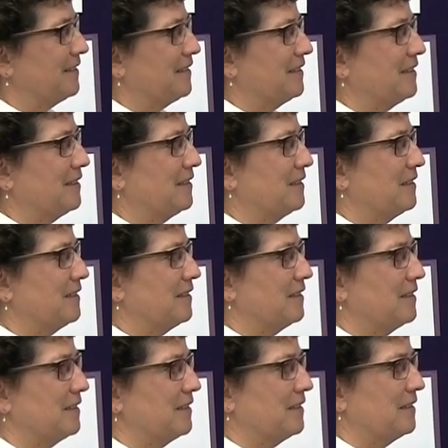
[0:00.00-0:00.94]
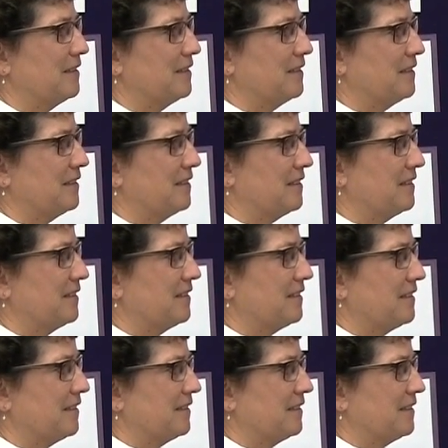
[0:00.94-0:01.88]

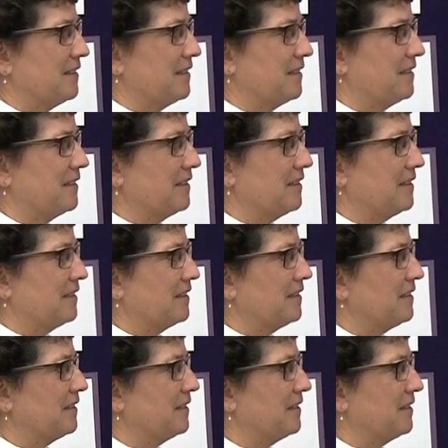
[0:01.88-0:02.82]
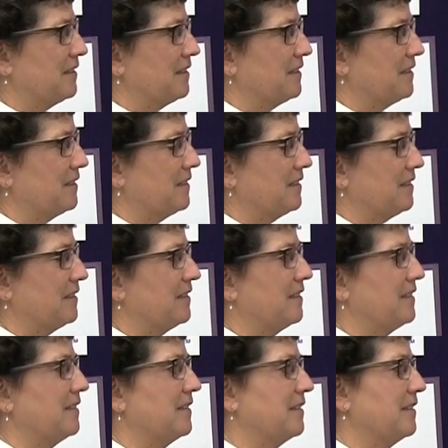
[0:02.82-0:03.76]

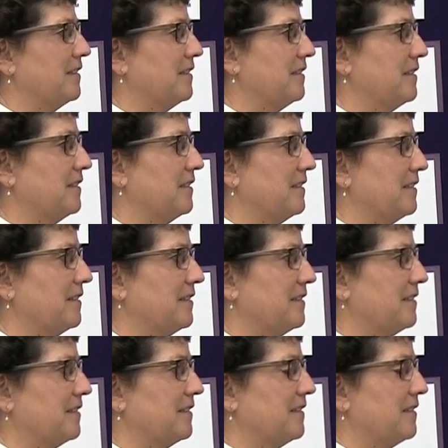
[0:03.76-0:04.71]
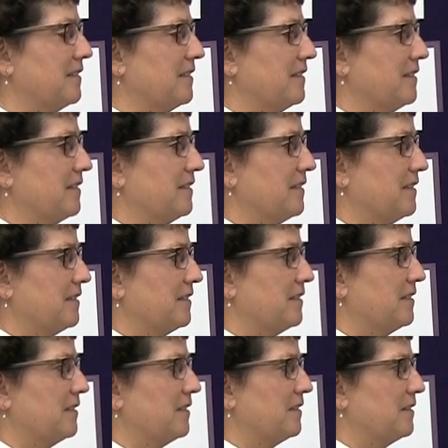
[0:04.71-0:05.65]

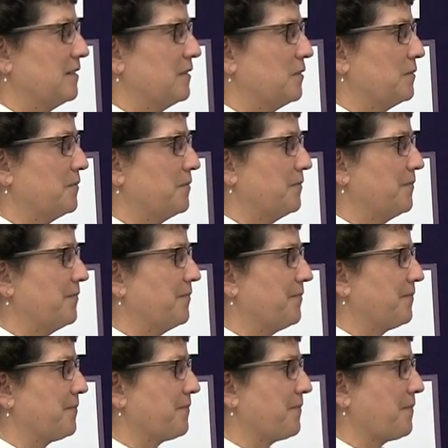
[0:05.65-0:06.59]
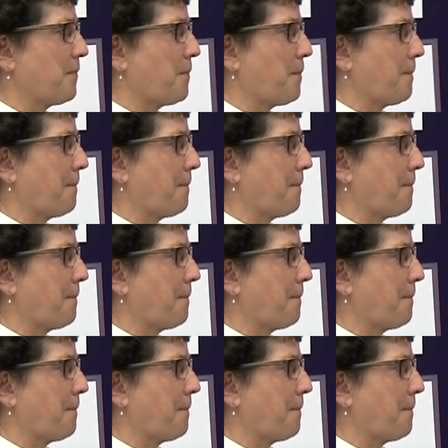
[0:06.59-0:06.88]
(silent)